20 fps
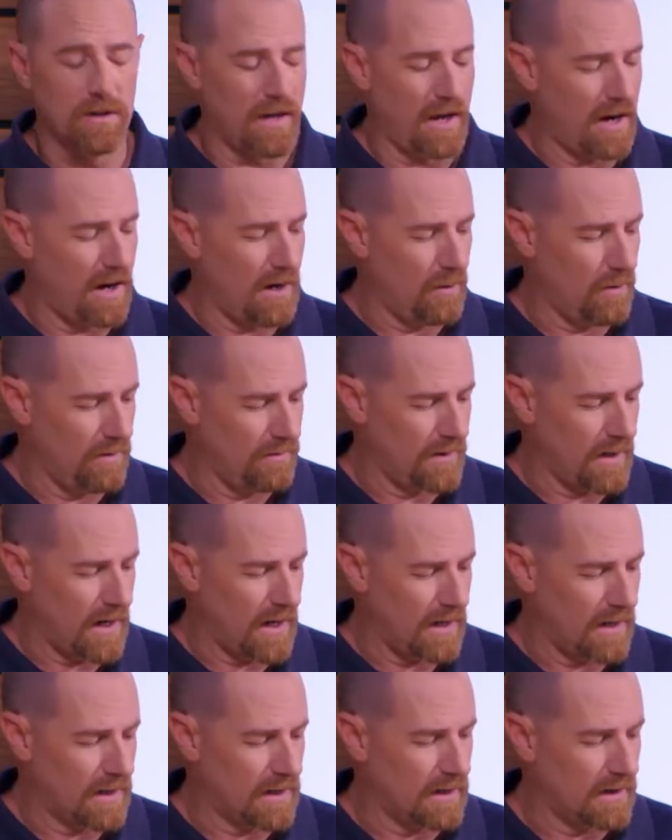Air. We've
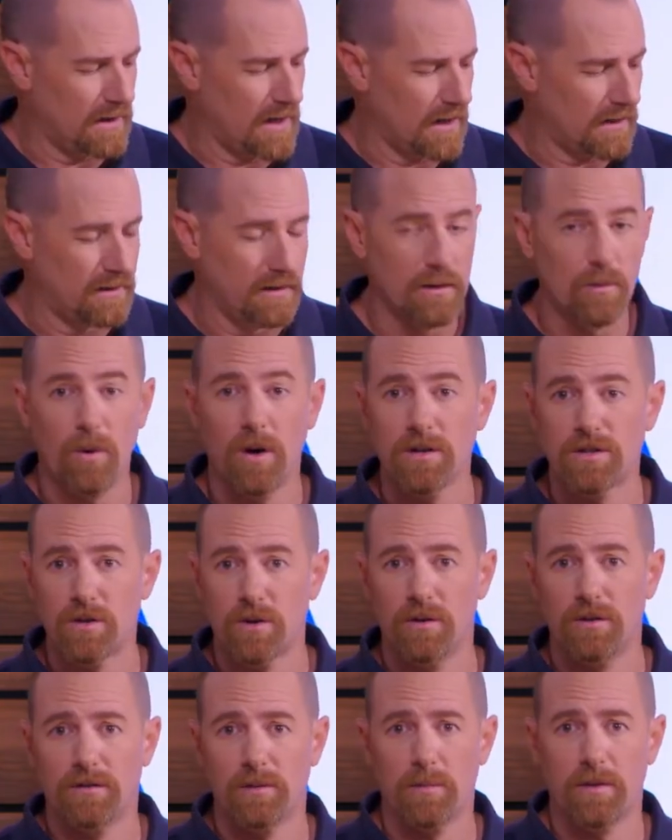got it connected. I want to show
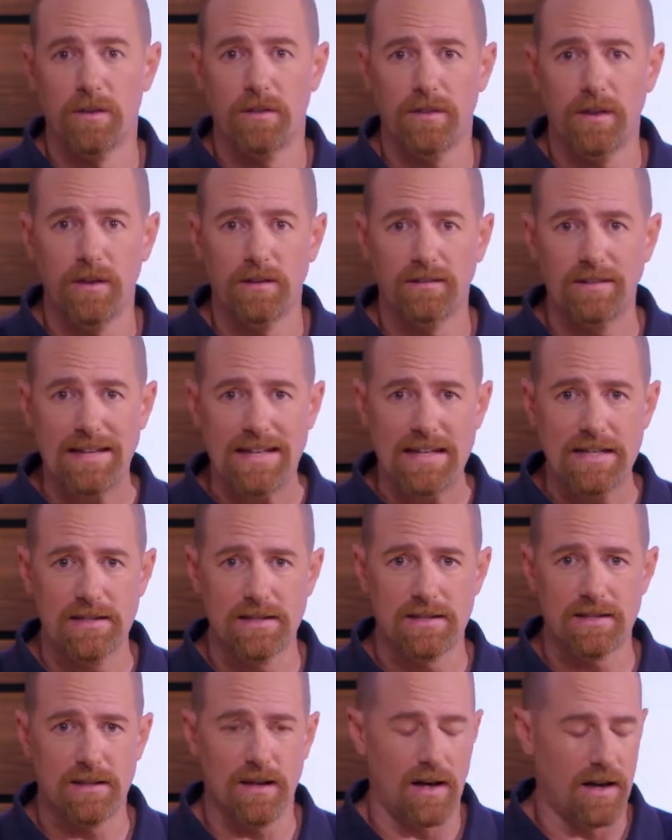you some of the things
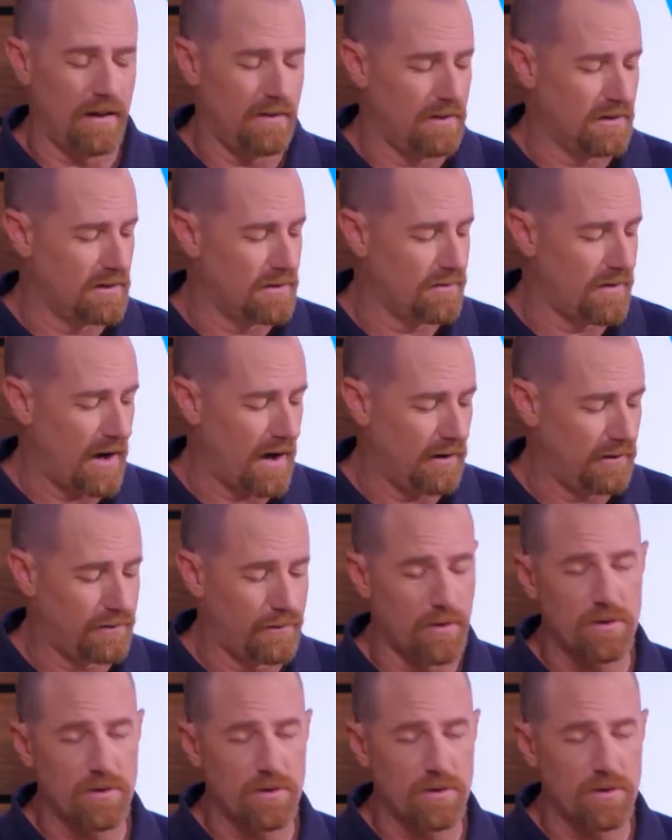inside the device.